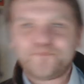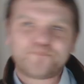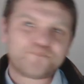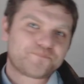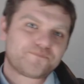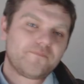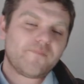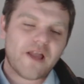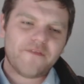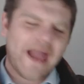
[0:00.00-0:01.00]
um,
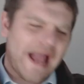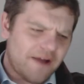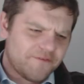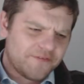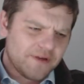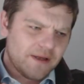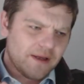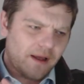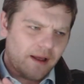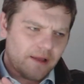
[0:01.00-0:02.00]
they
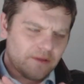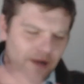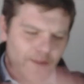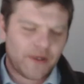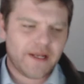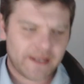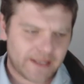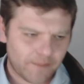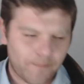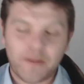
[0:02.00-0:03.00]
have a lot
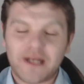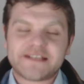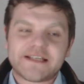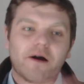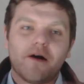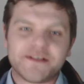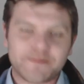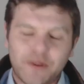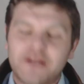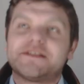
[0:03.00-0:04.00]
of political,
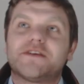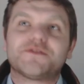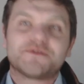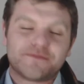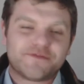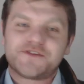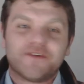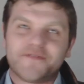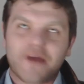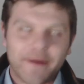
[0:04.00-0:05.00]
political,
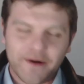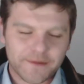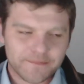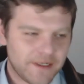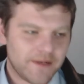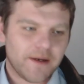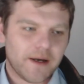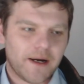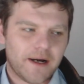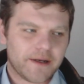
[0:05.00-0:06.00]
political stuff going on.
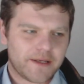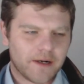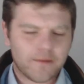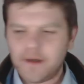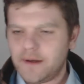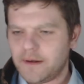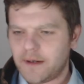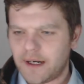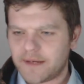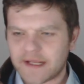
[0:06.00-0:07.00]
Uh, you
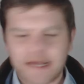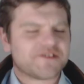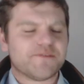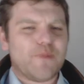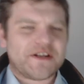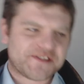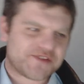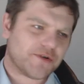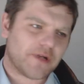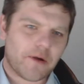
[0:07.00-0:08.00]
know, uh, they goes
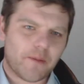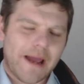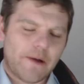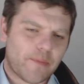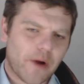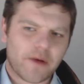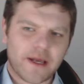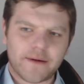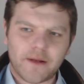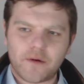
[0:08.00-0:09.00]
and meets a sort of local
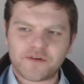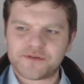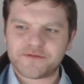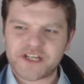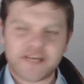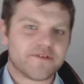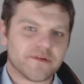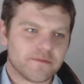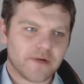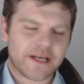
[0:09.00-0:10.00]
power broker, local
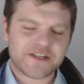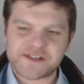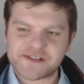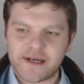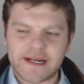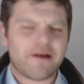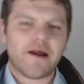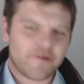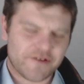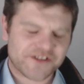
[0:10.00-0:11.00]
sort of chieftain, I guess you'd
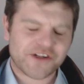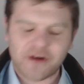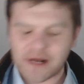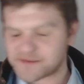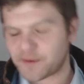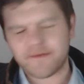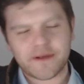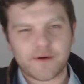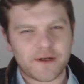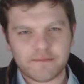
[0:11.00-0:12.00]
say, an, an
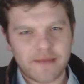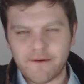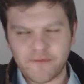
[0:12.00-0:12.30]
aristocrat, whatever you